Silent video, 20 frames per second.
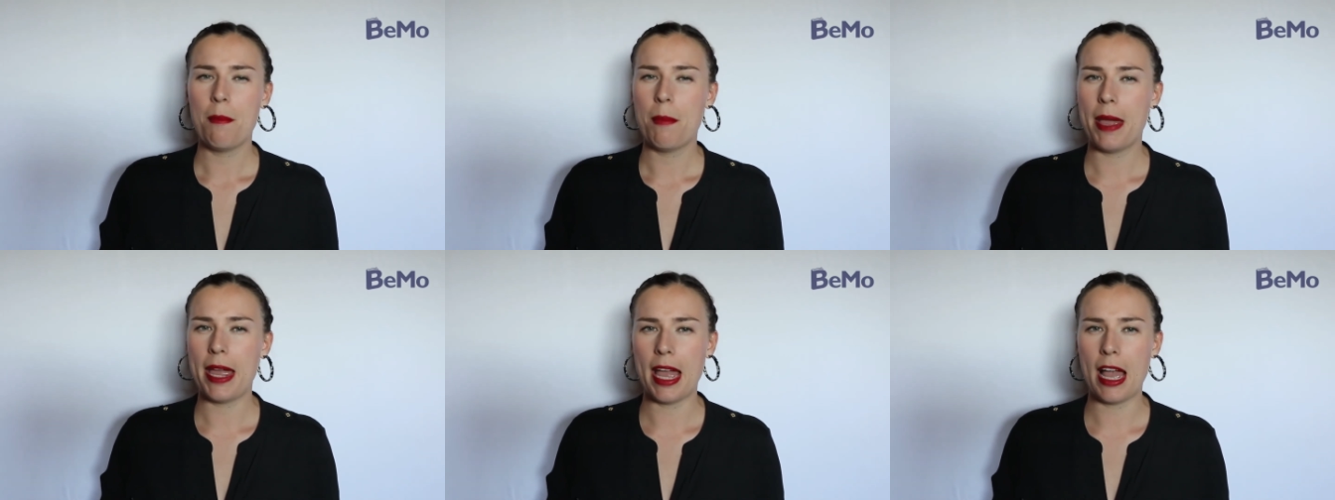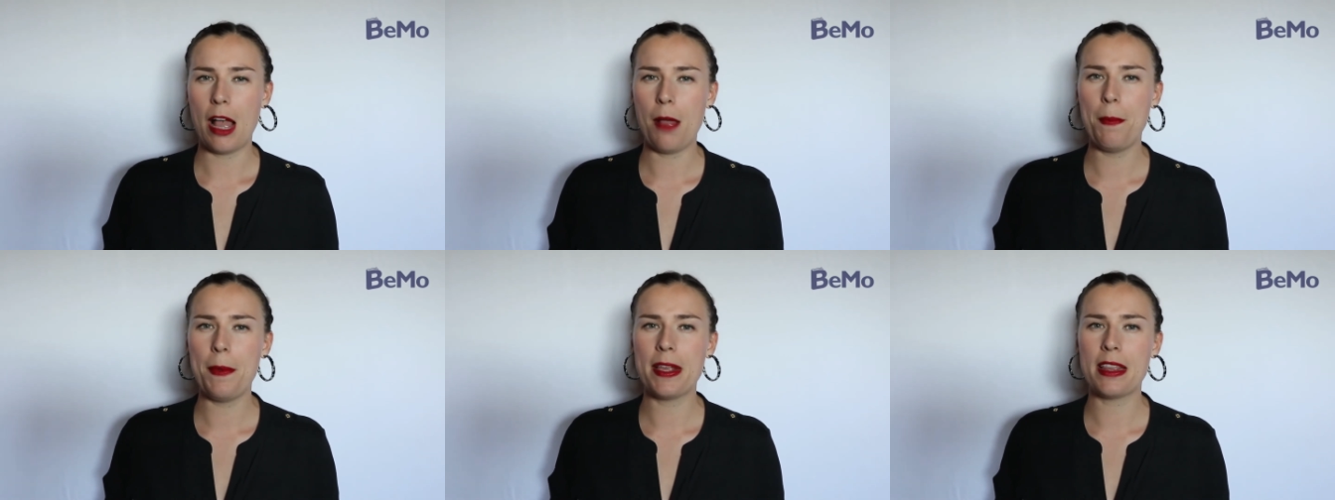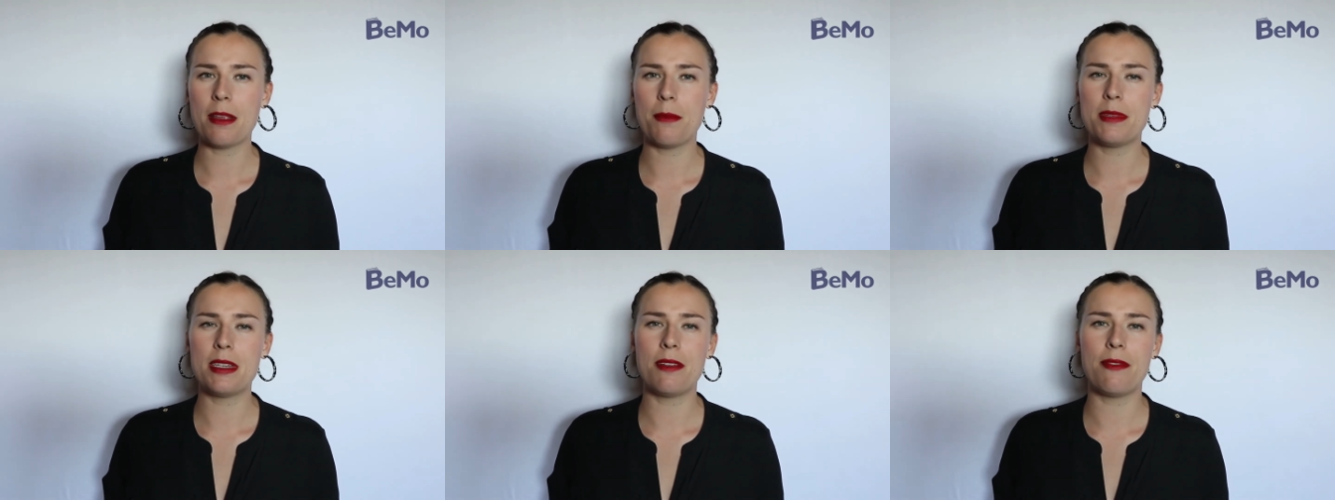by
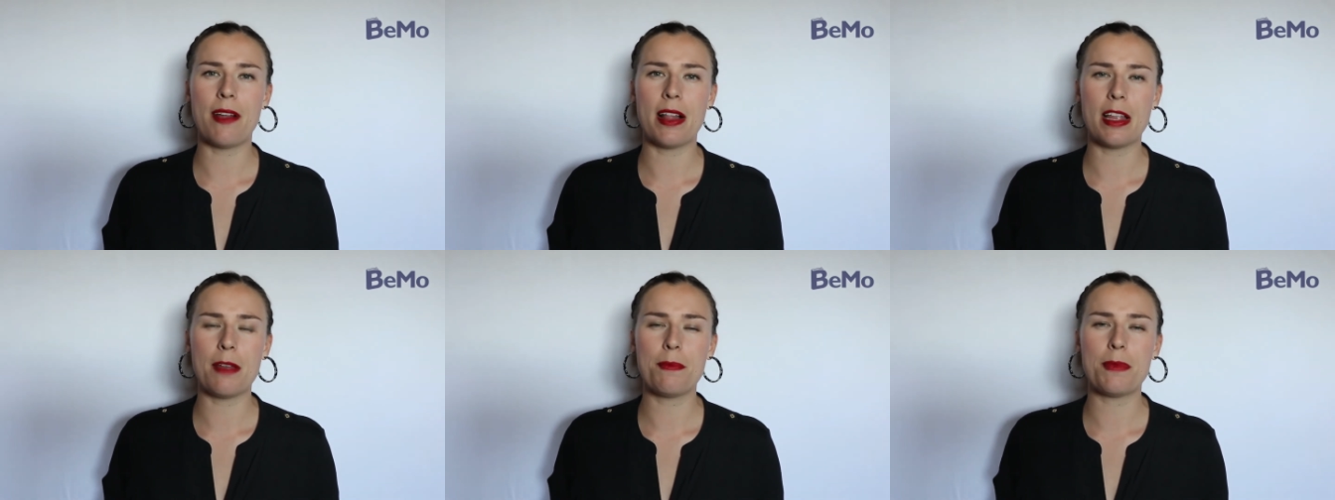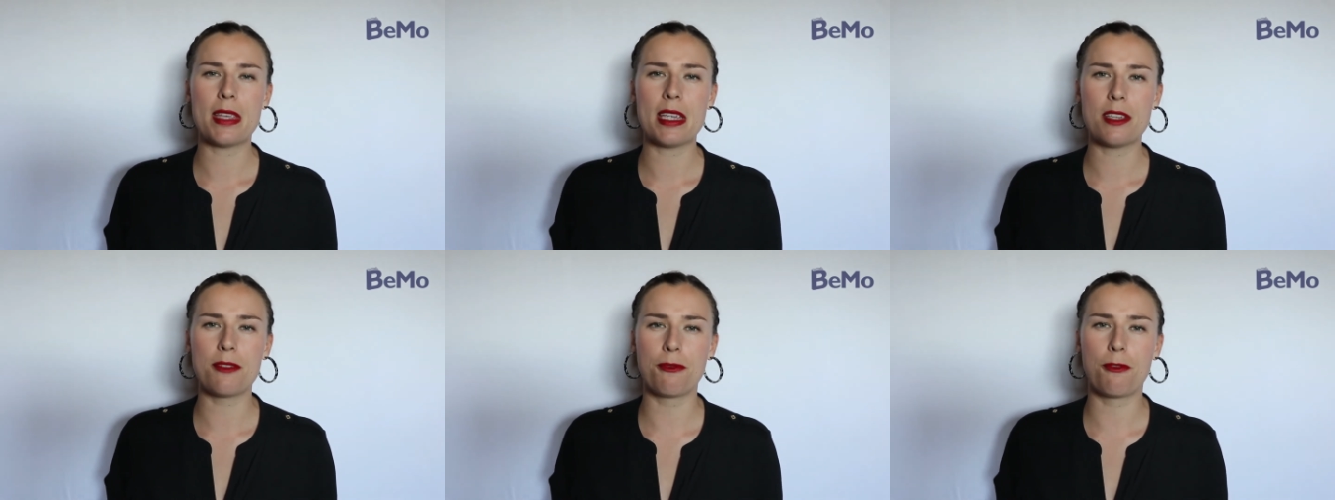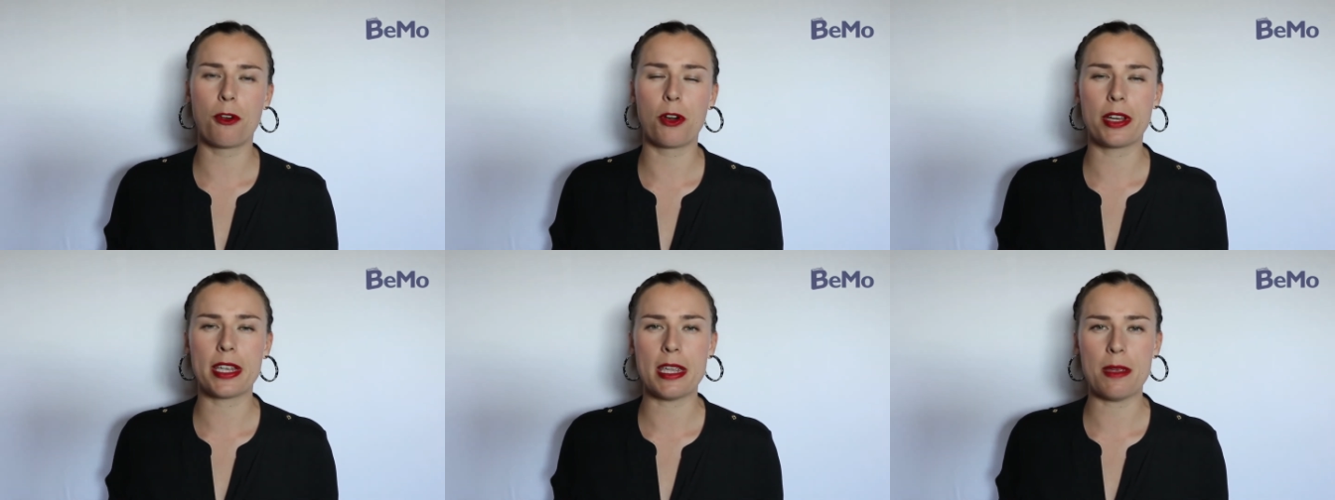helping them develop these
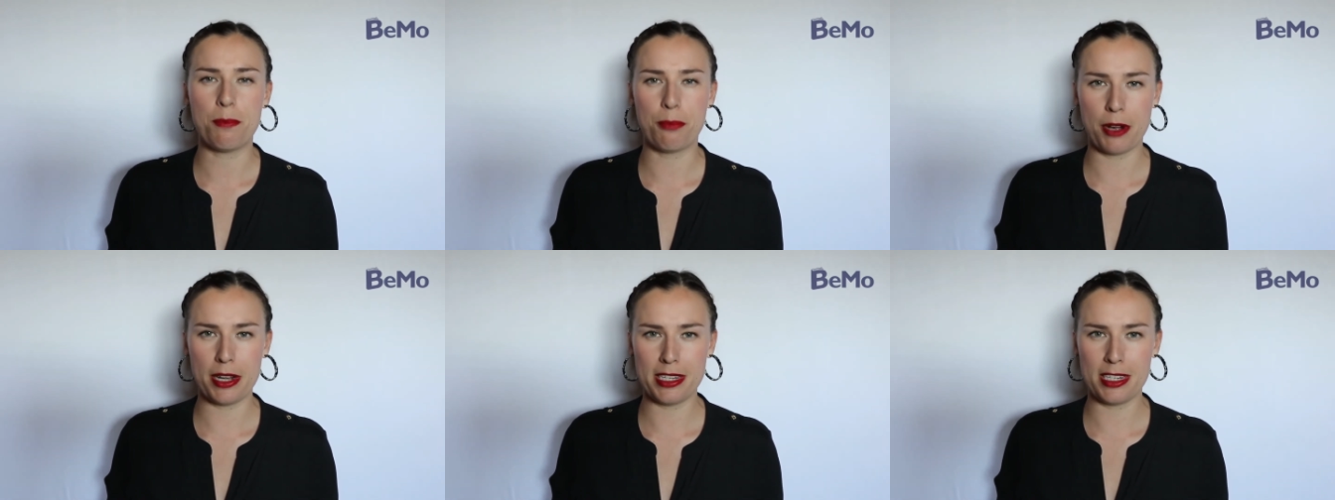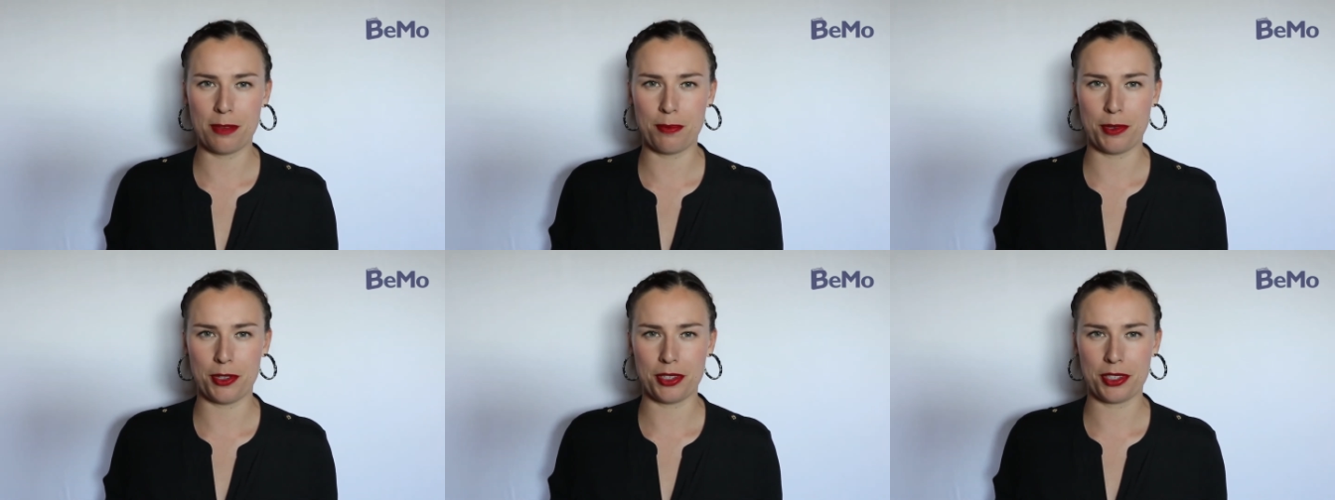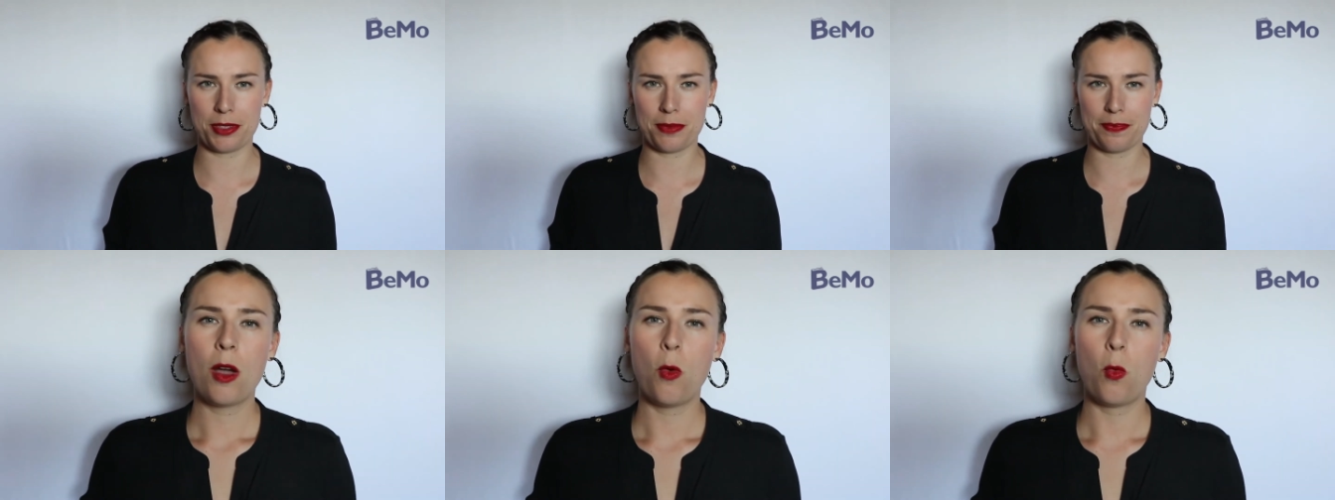4 key
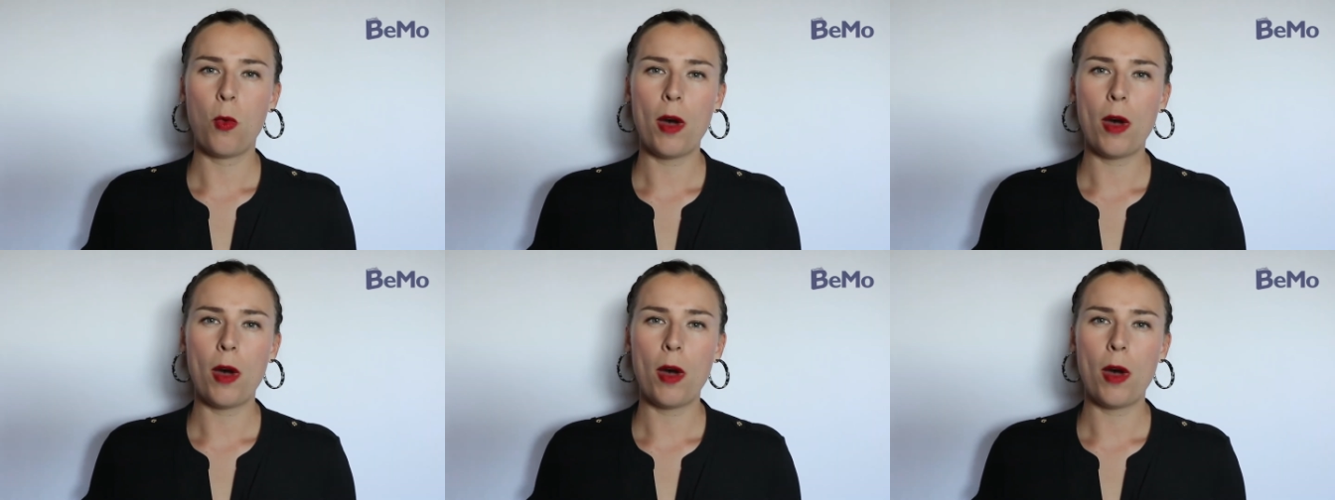principles.